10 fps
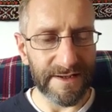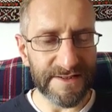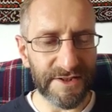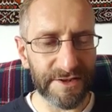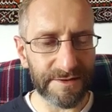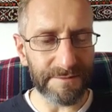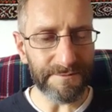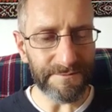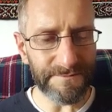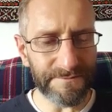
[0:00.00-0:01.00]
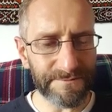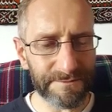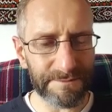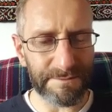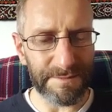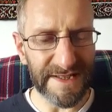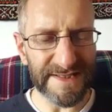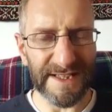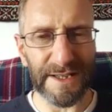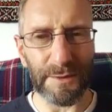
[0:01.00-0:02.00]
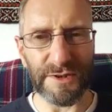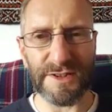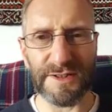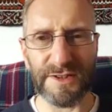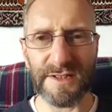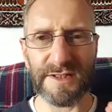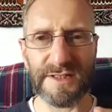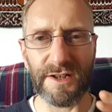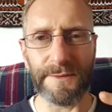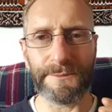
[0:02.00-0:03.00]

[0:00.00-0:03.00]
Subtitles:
So basically what she's done is